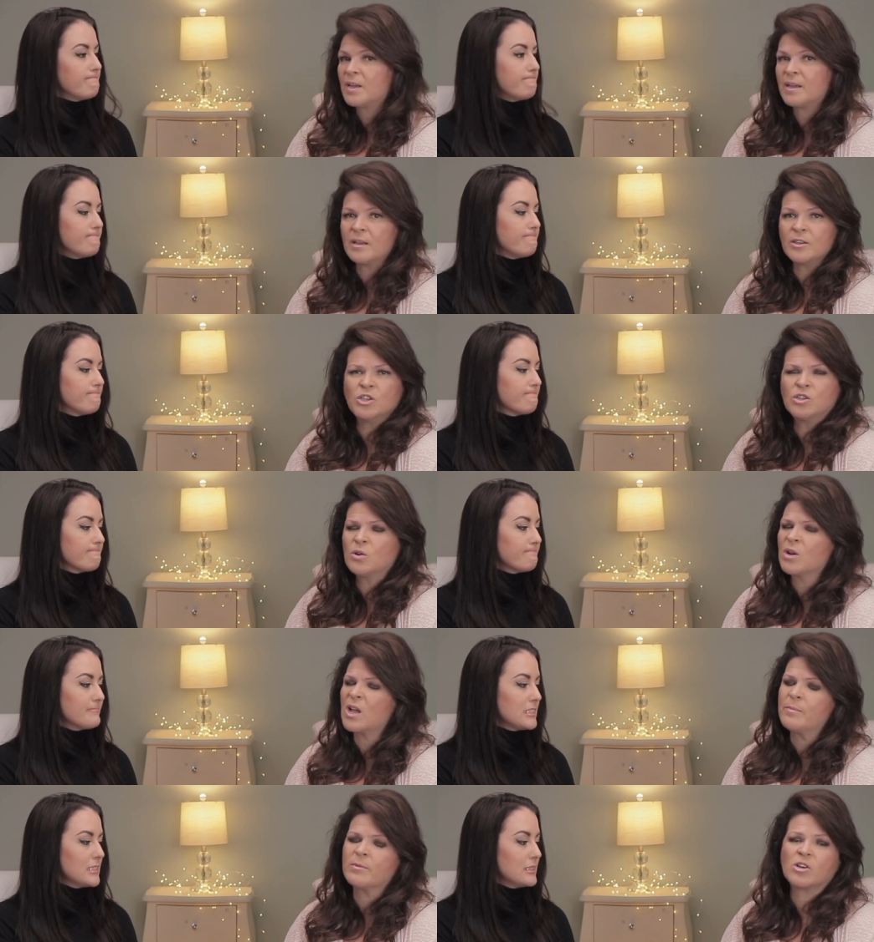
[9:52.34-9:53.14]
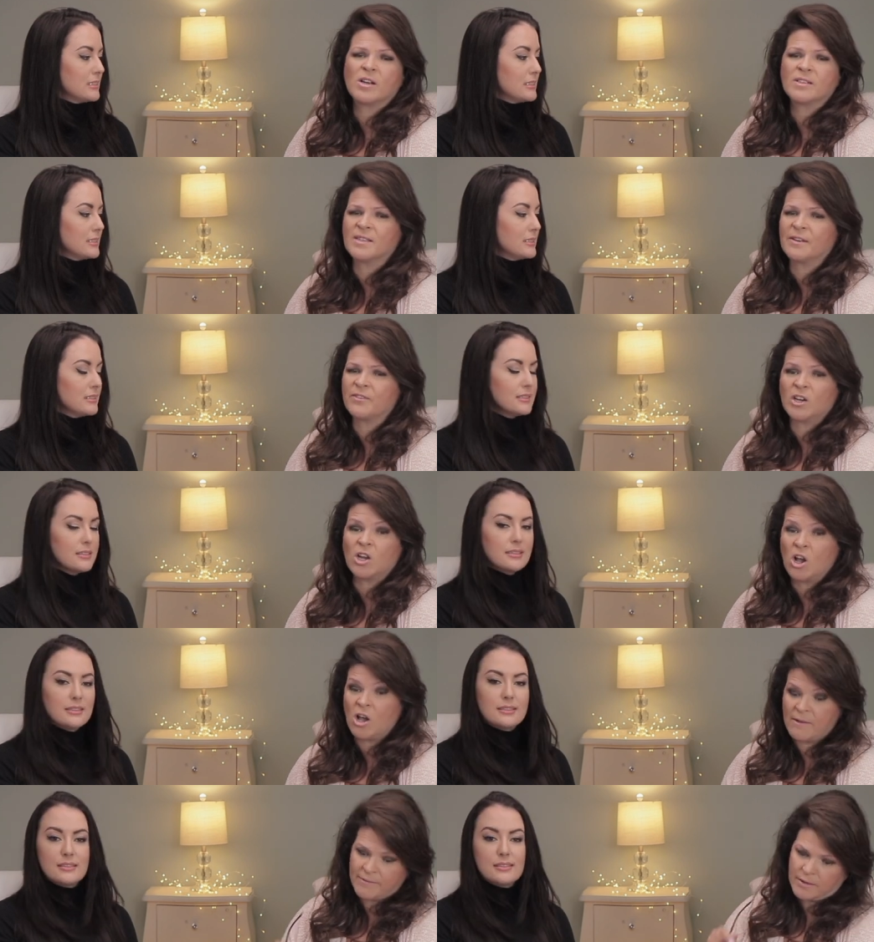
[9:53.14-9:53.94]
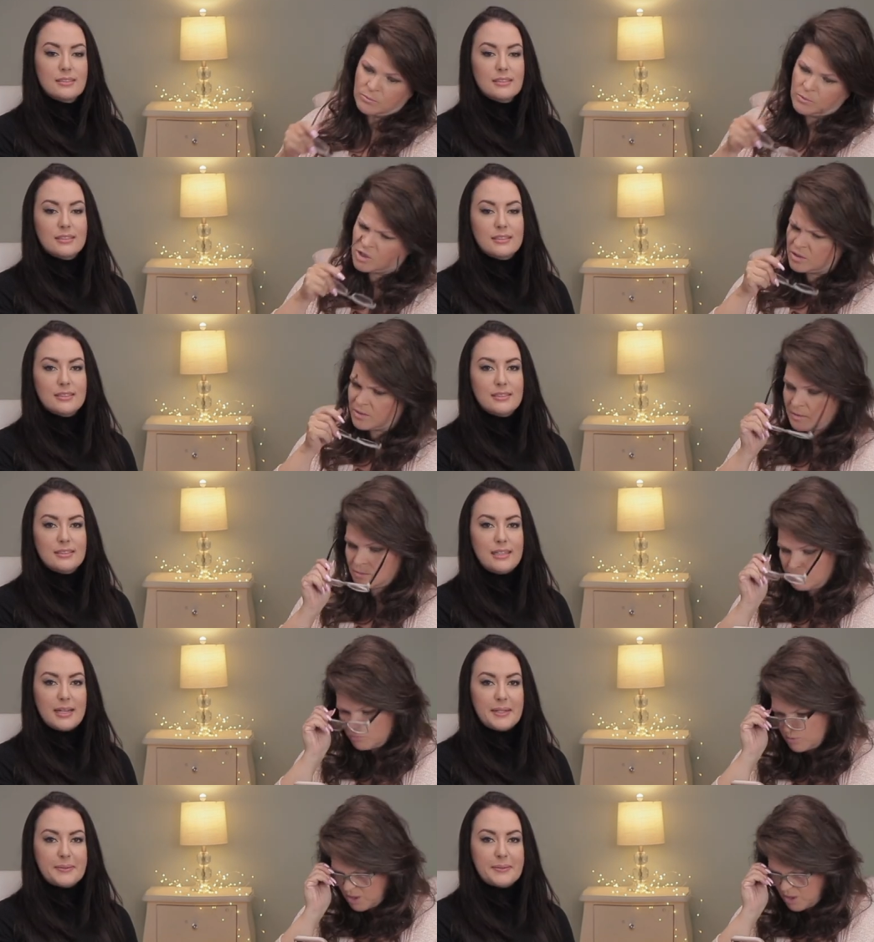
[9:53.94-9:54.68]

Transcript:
Speaker 1: I, and you don't come across that very often which is yeah.